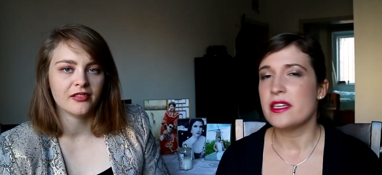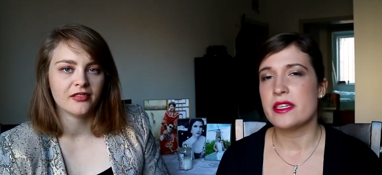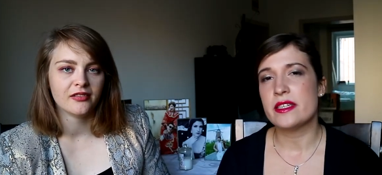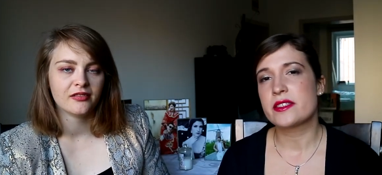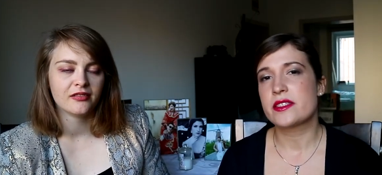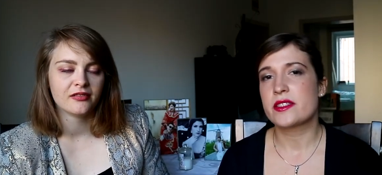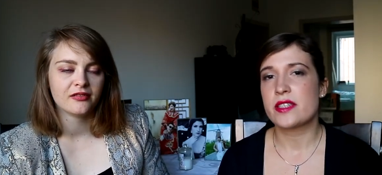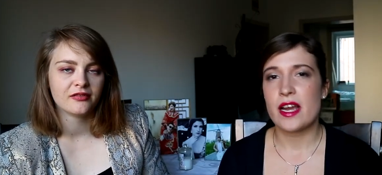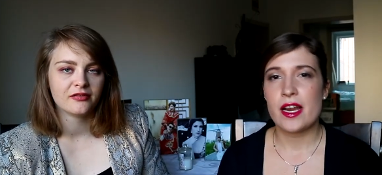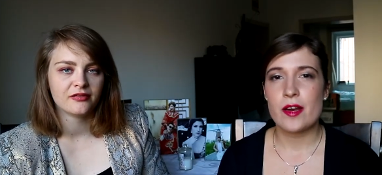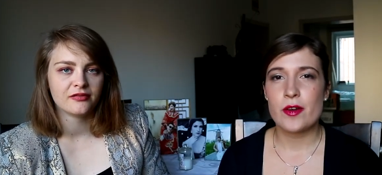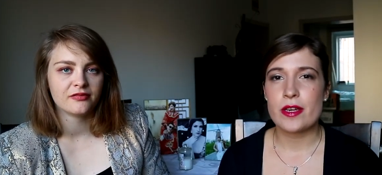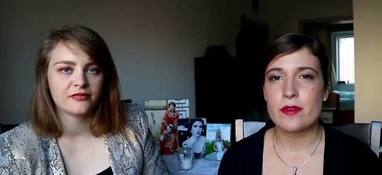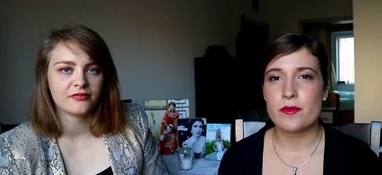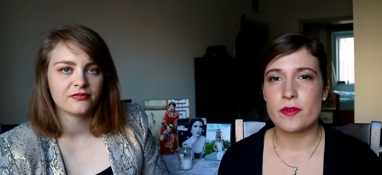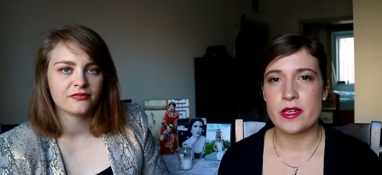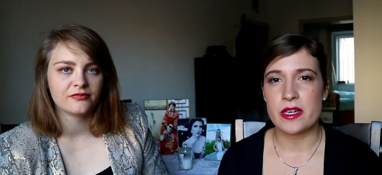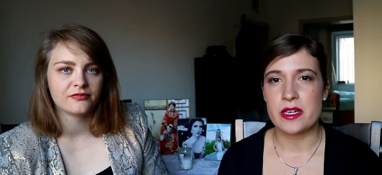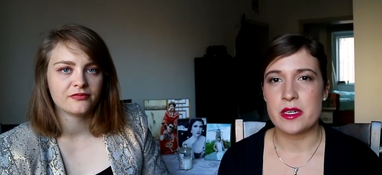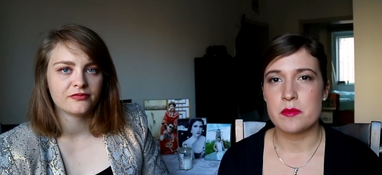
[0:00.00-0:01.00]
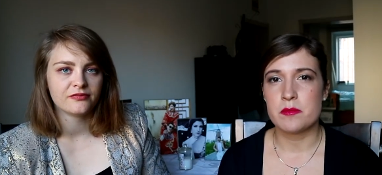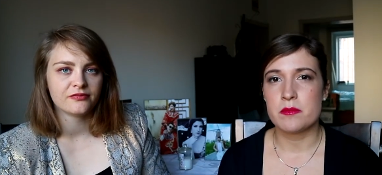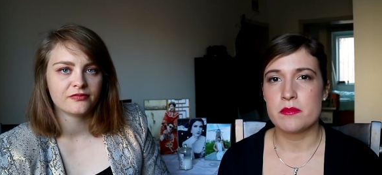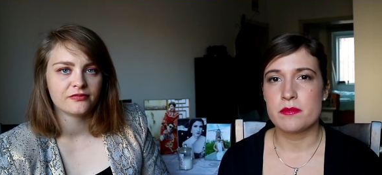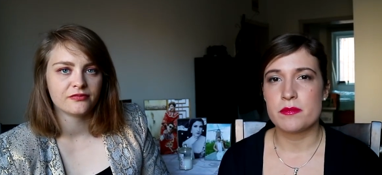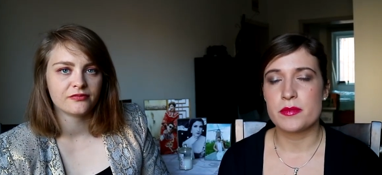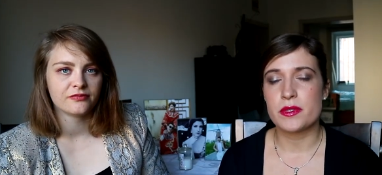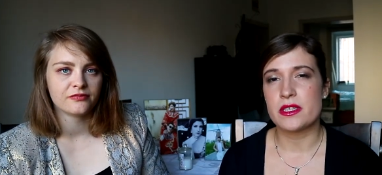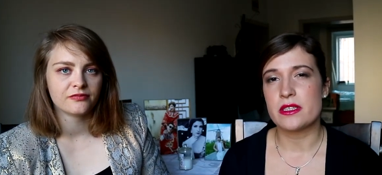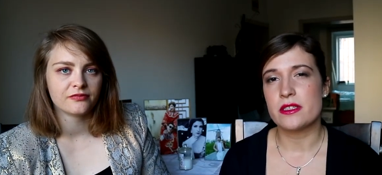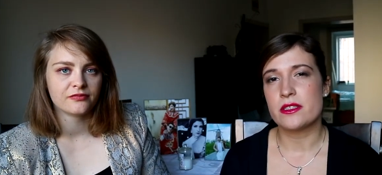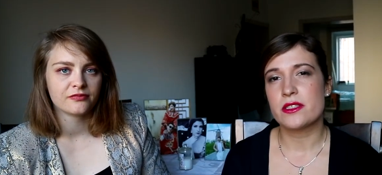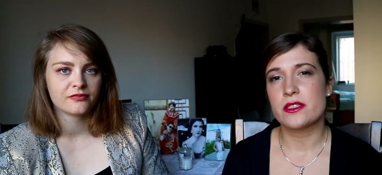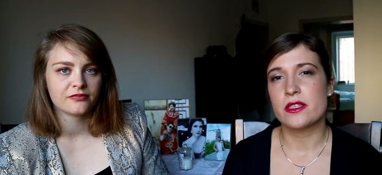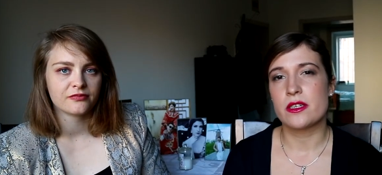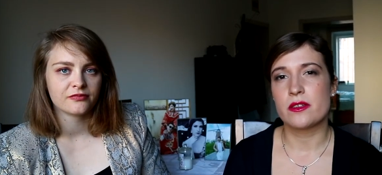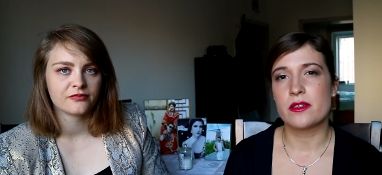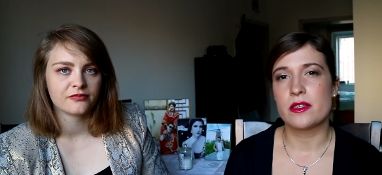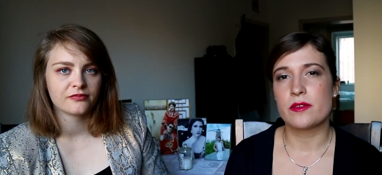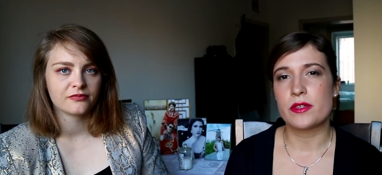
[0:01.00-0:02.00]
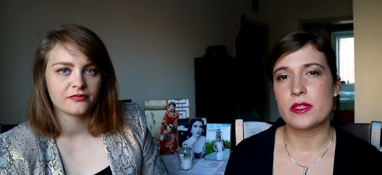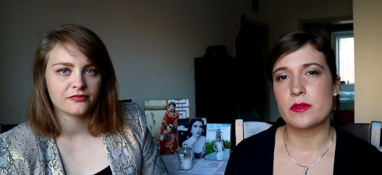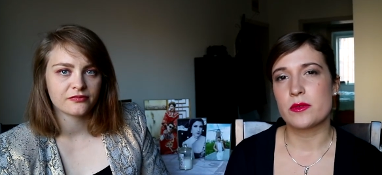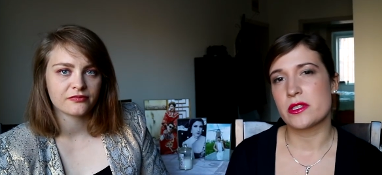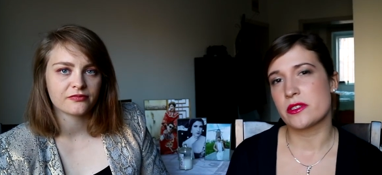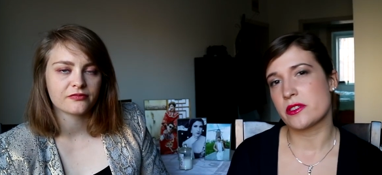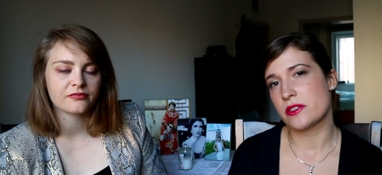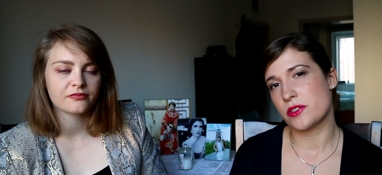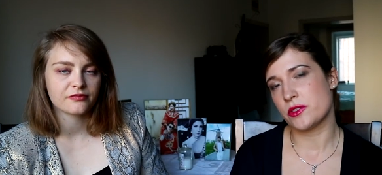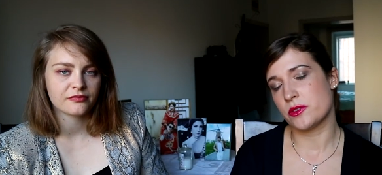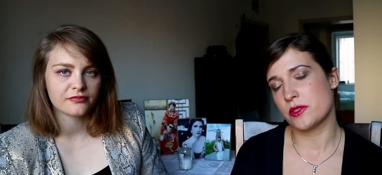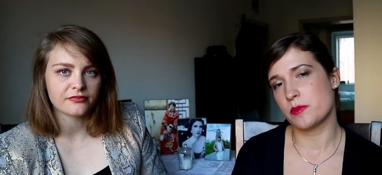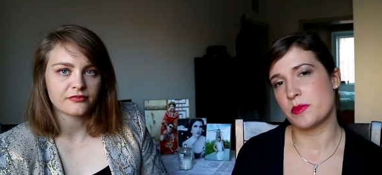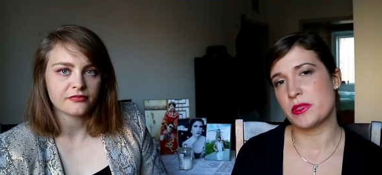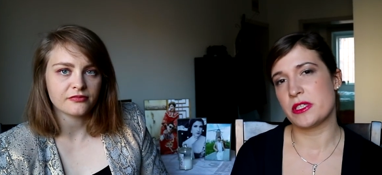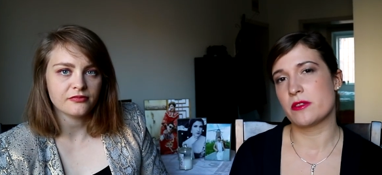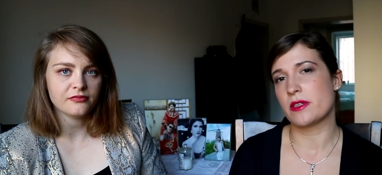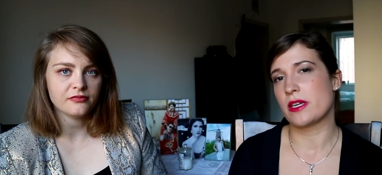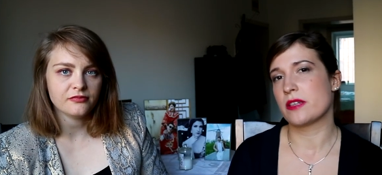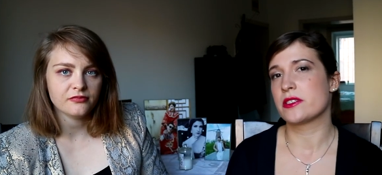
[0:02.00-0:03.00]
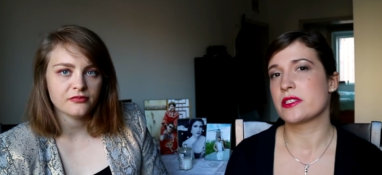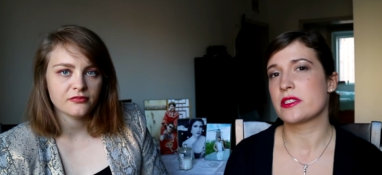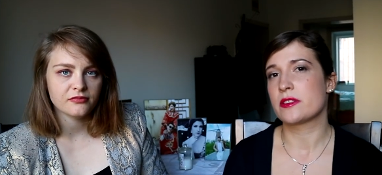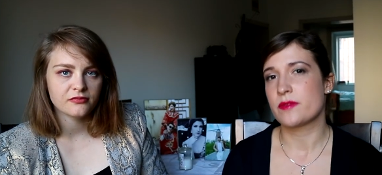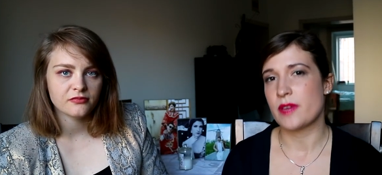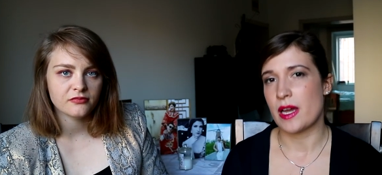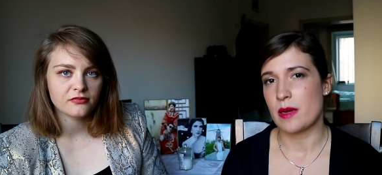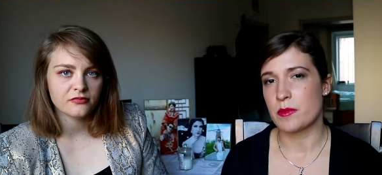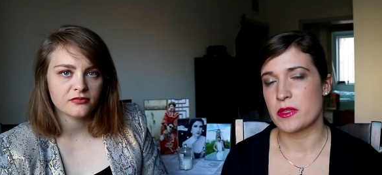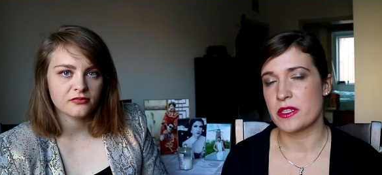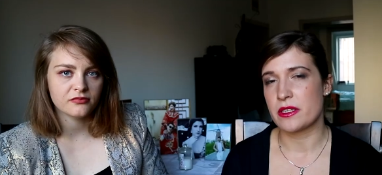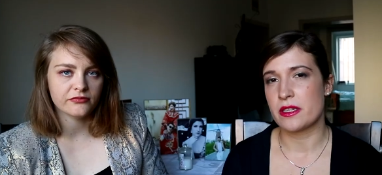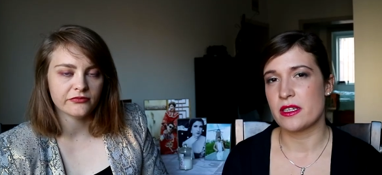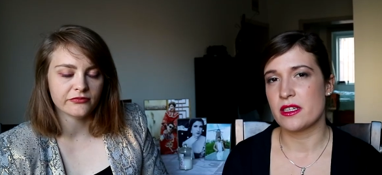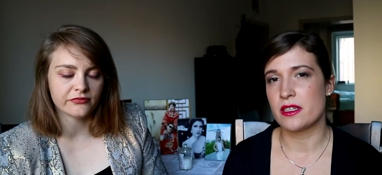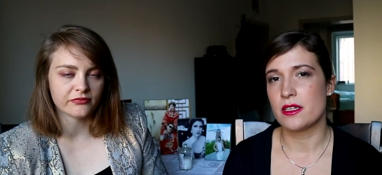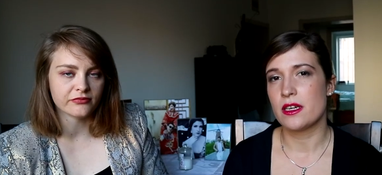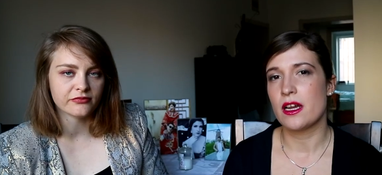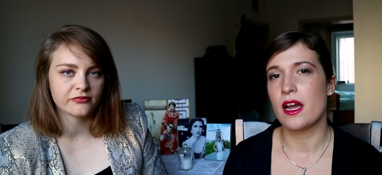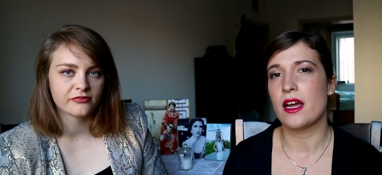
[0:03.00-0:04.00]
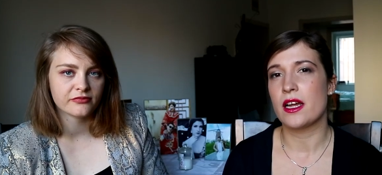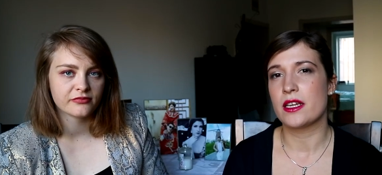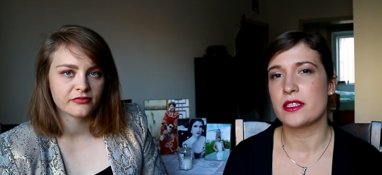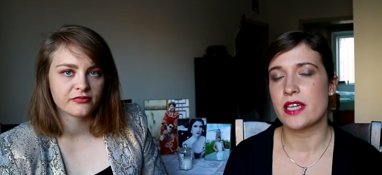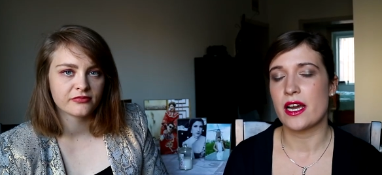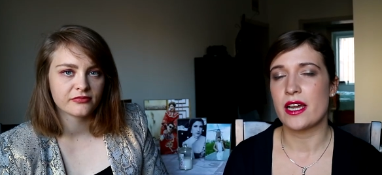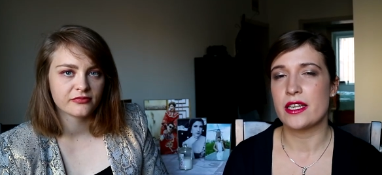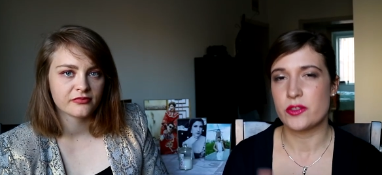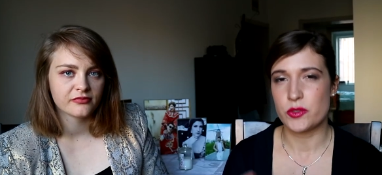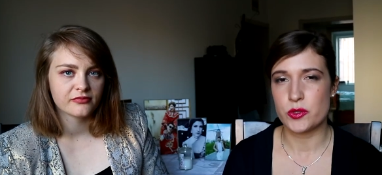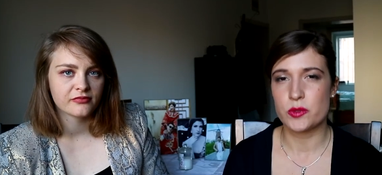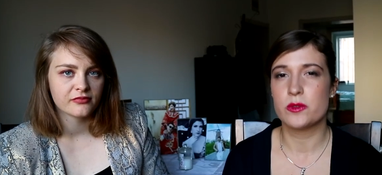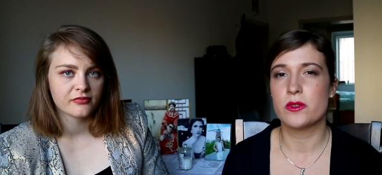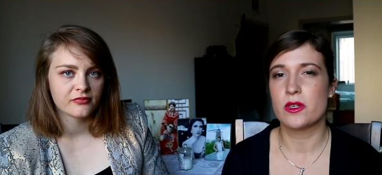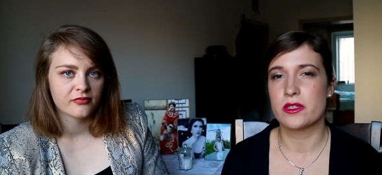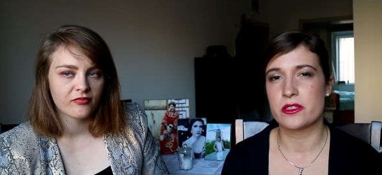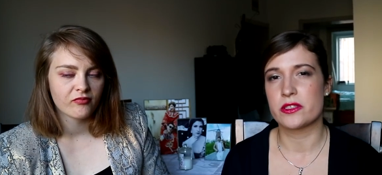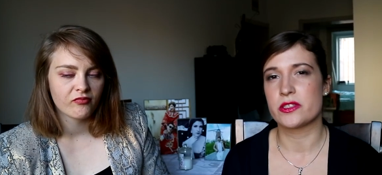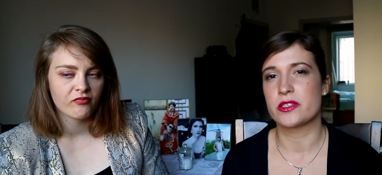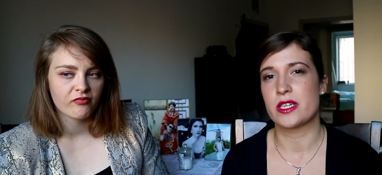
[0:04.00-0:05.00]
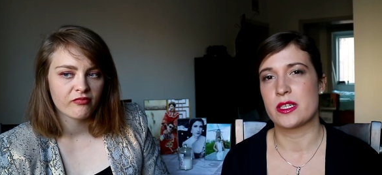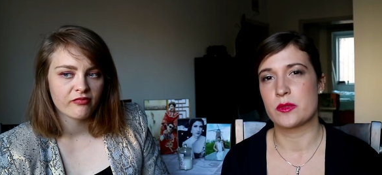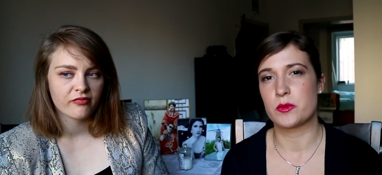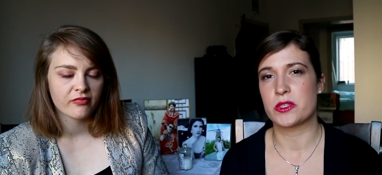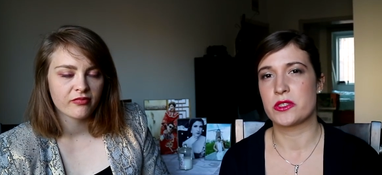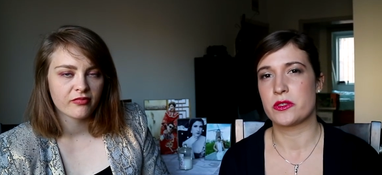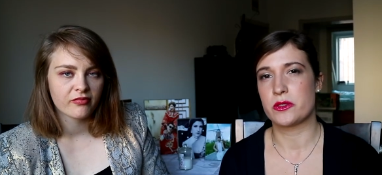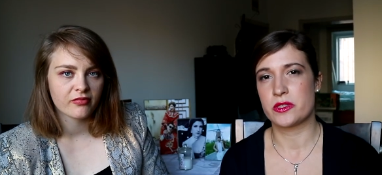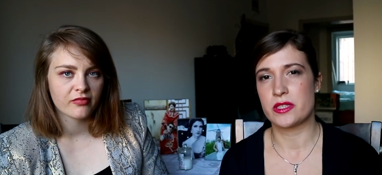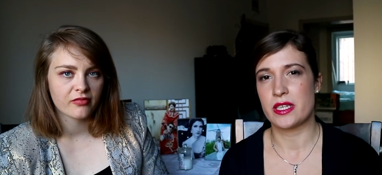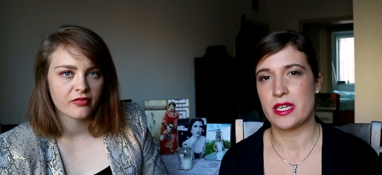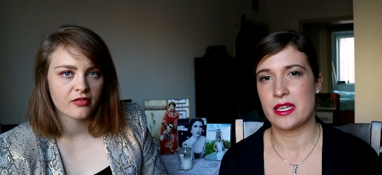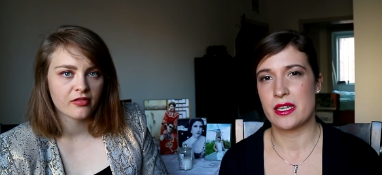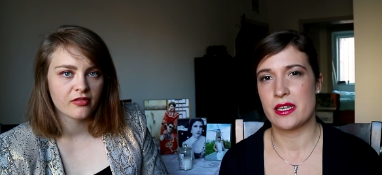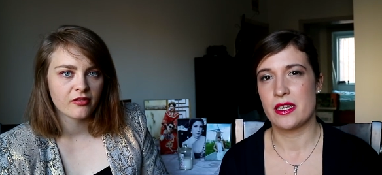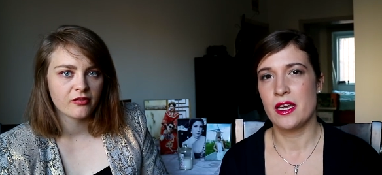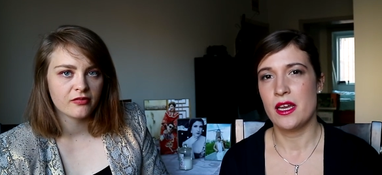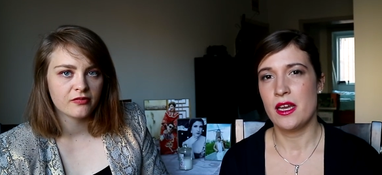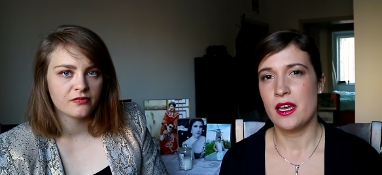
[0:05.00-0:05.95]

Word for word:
Speaker 1: it's tiring for him, but you know, if he wants you to be around his family, mm. and I do understand what you say,